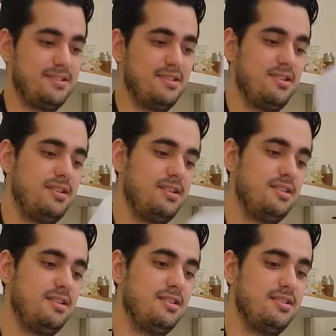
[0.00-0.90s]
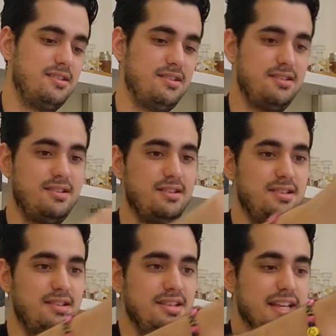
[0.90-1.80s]
Okay.
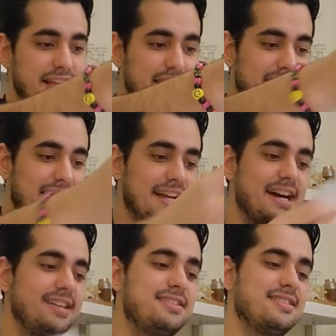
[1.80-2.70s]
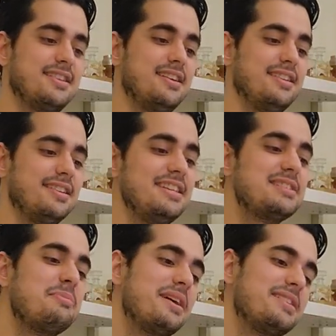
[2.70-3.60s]
Guys,
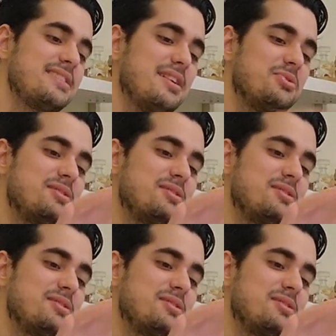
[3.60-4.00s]
this might sound